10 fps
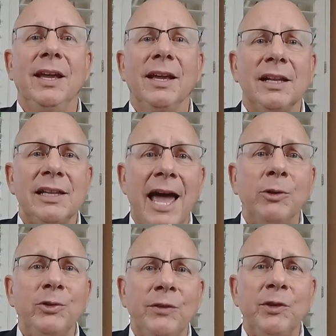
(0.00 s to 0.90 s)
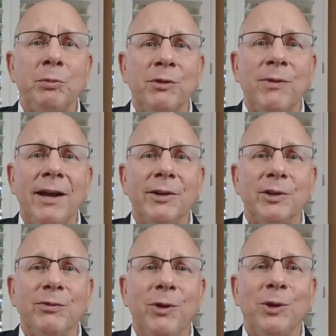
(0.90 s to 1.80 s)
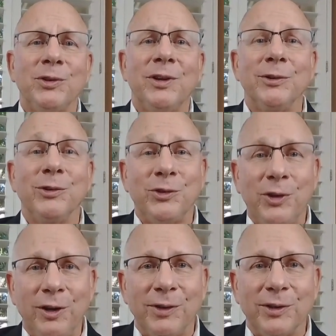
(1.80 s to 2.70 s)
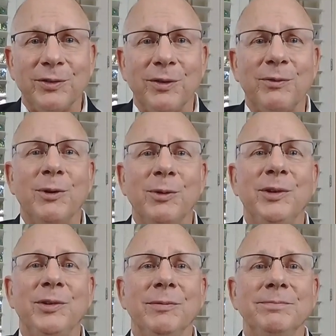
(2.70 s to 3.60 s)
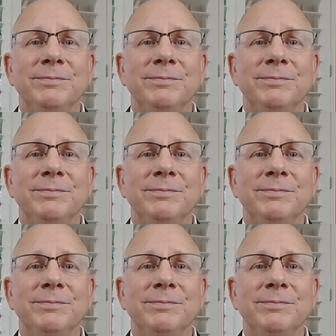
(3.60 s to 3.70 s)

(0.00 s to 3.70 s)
Cloud service providers focus on service for a reason.